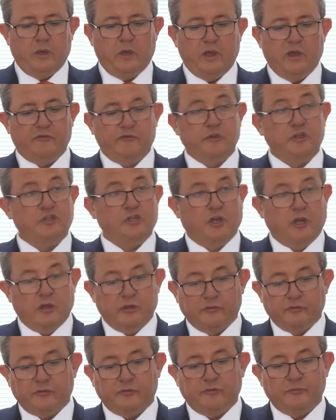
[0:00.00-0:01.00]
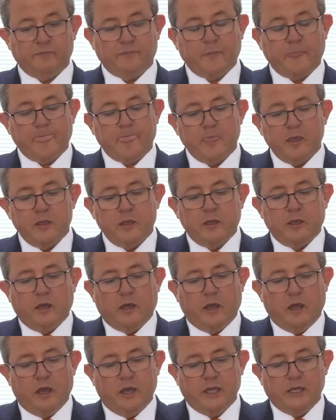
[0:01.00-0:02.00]
Official oath.
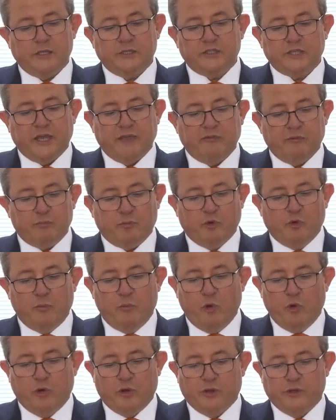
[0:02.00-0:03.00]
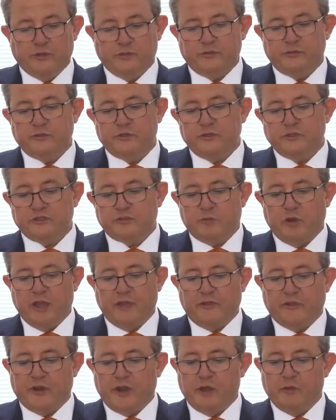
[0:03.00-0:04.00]
I, David Paul Morgan, do
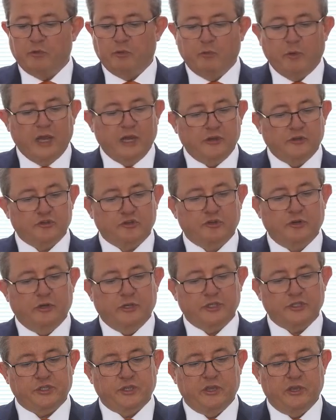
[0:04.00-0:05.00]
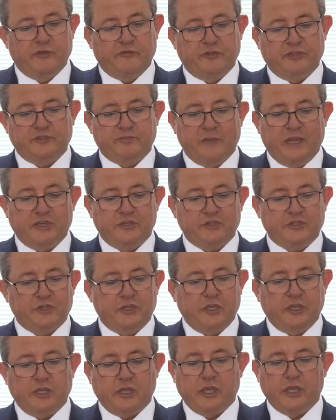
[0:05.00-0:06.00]
swear that I will well and truly serve His
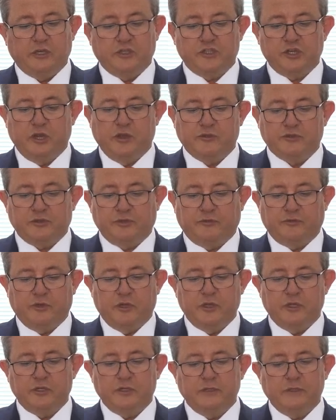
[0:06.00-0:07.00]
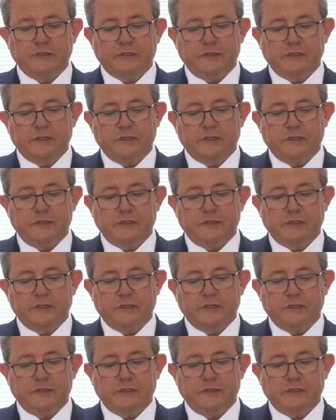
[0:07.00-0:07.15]
Majesty, King Charles III,